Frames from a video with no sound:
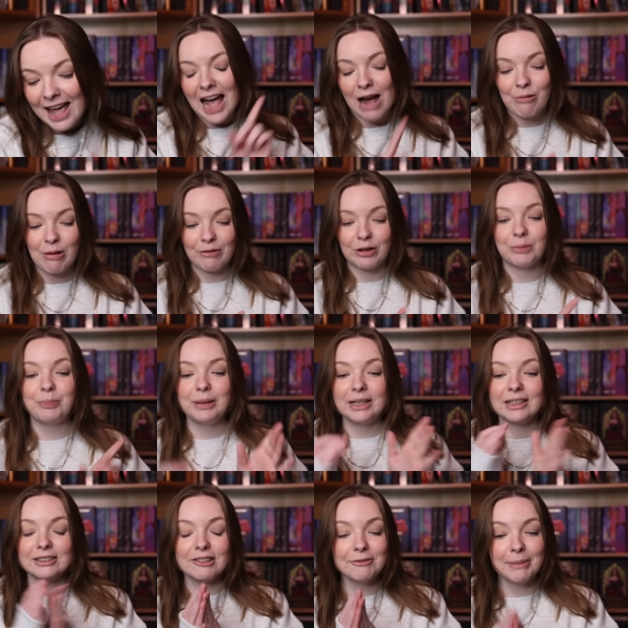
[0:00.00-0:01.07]
However,
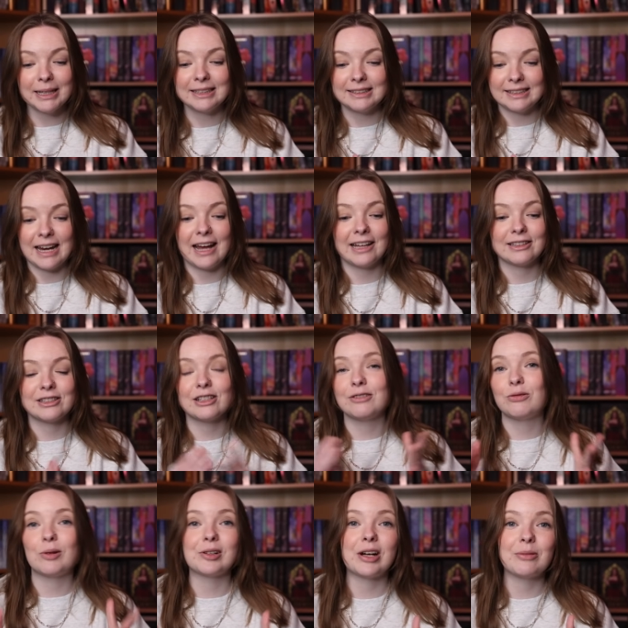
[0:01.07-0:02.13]
because of my stance
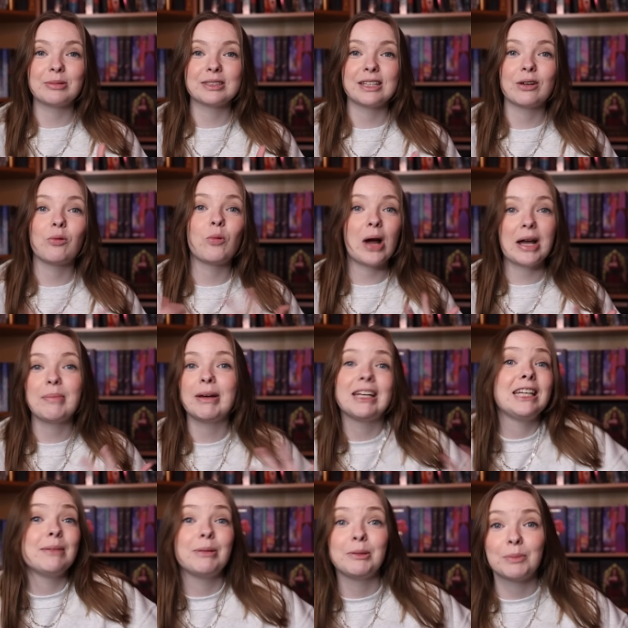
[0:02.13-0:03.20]
of where I was like, why am I
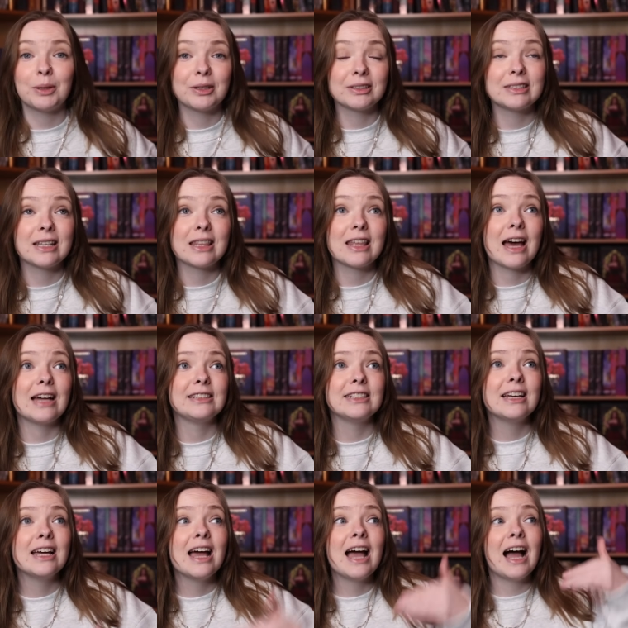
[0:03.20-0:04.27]
keeping books that
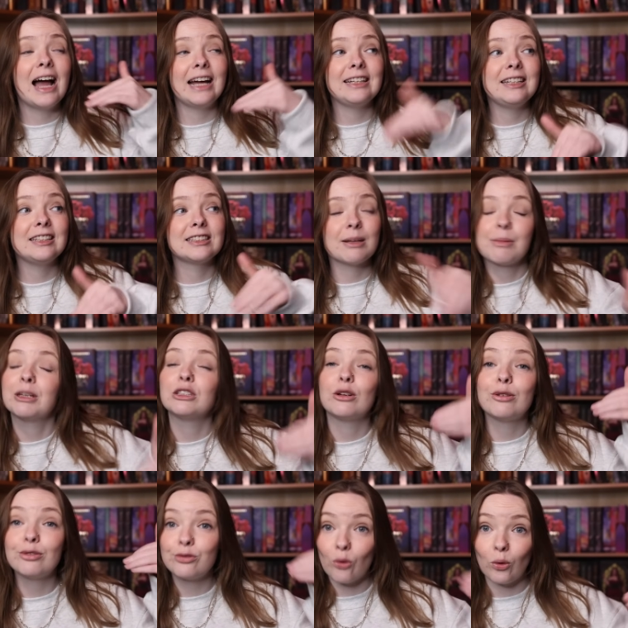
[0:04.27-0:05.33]
I need something to
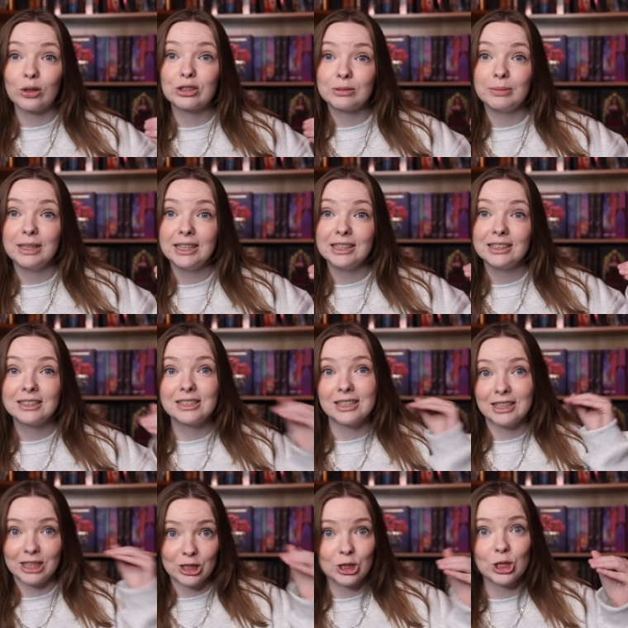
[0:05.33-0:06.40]
force me
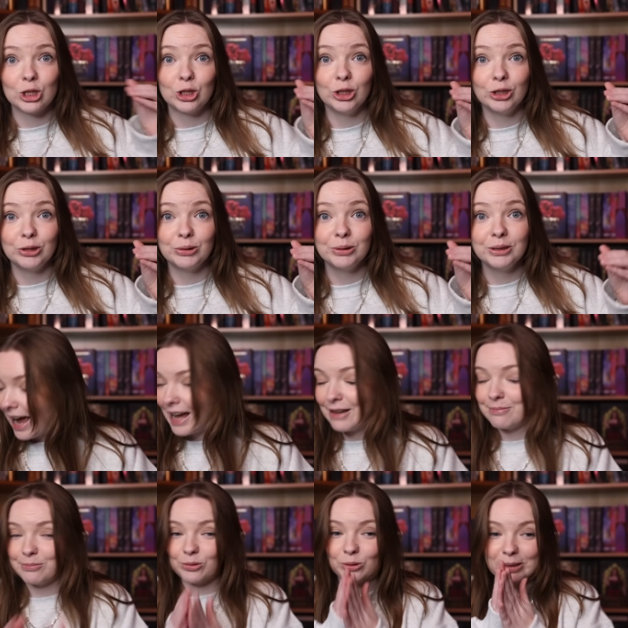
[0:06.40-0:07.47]
to continue. I
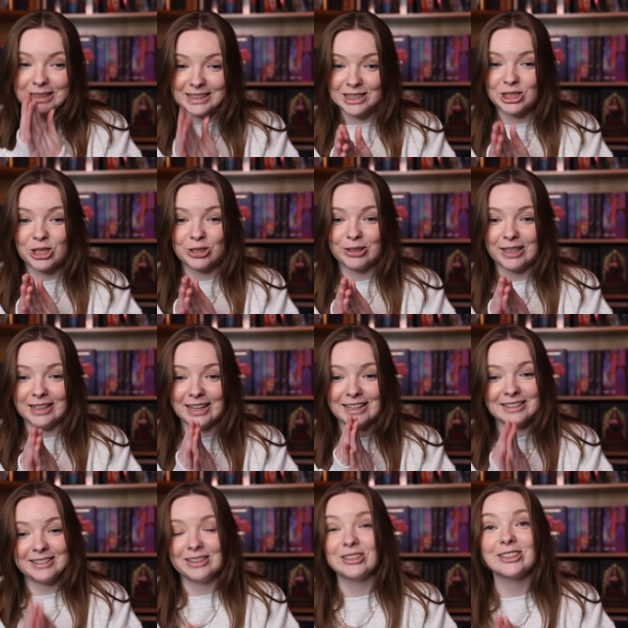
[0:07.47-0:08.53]
am reconsidering
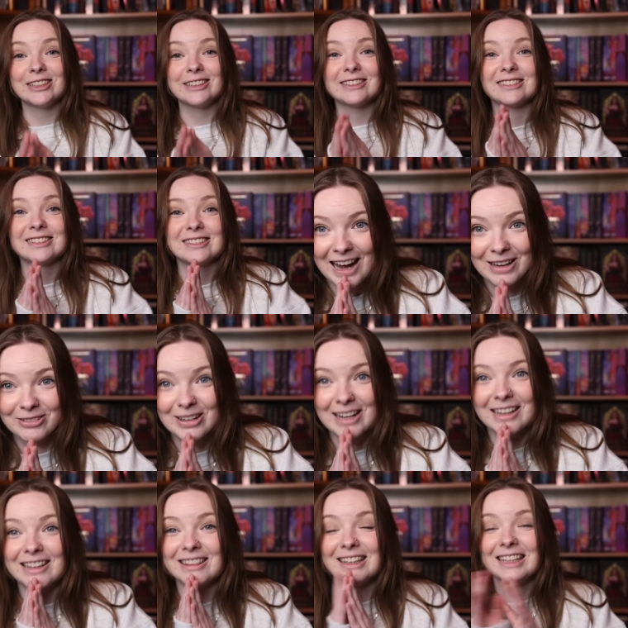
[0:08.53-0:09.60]
a series I read
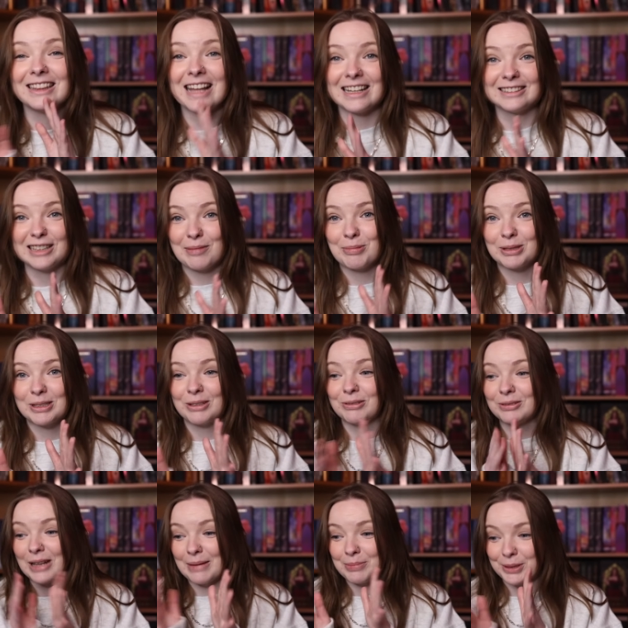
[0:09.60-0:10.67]
in the last
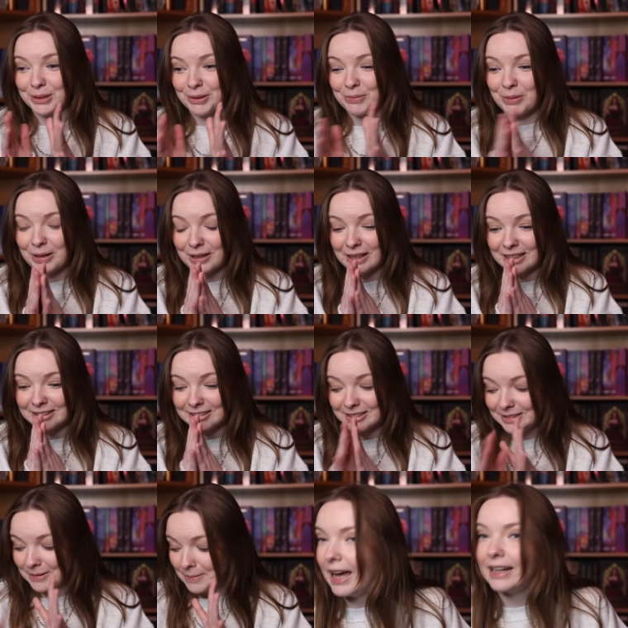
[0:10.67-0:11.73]
episode, episode one of
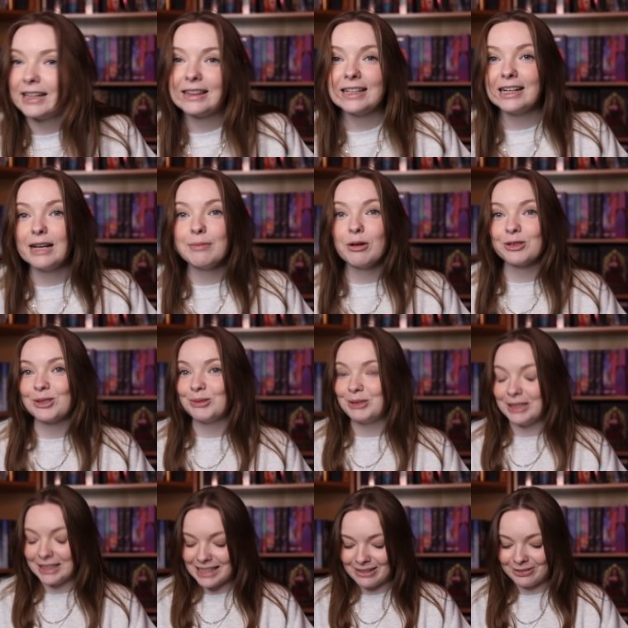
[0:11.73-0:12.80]
this. And I think I'm also
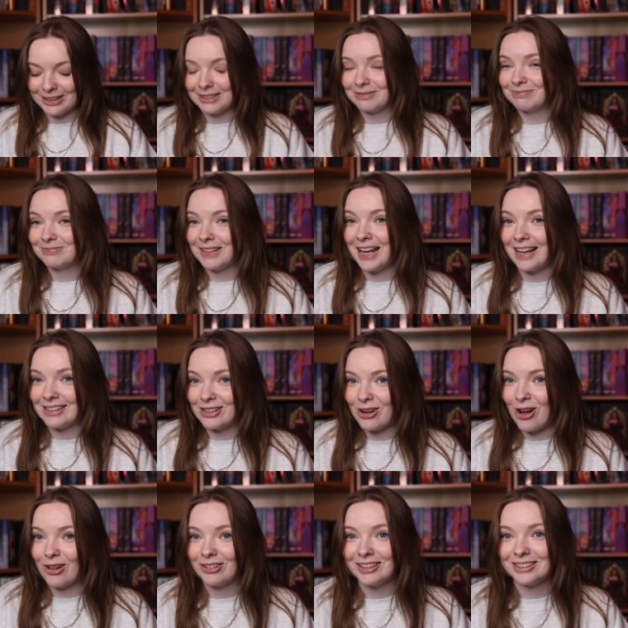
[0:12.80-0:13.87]
DNFing and
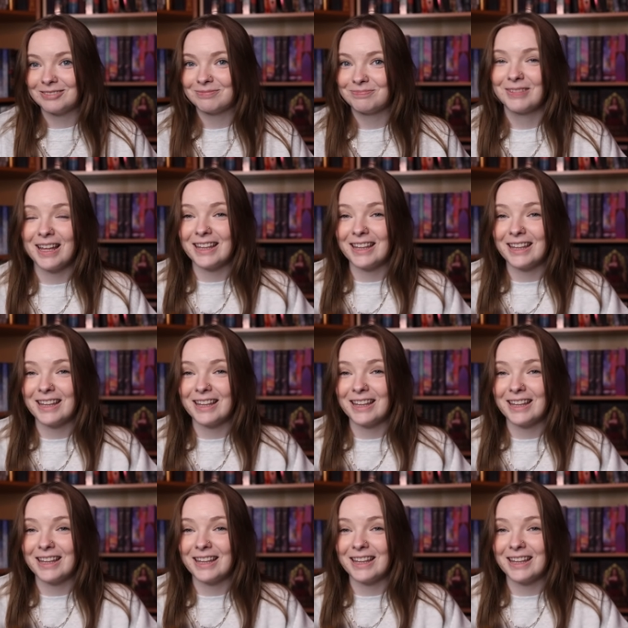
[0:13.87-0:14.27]
unhauling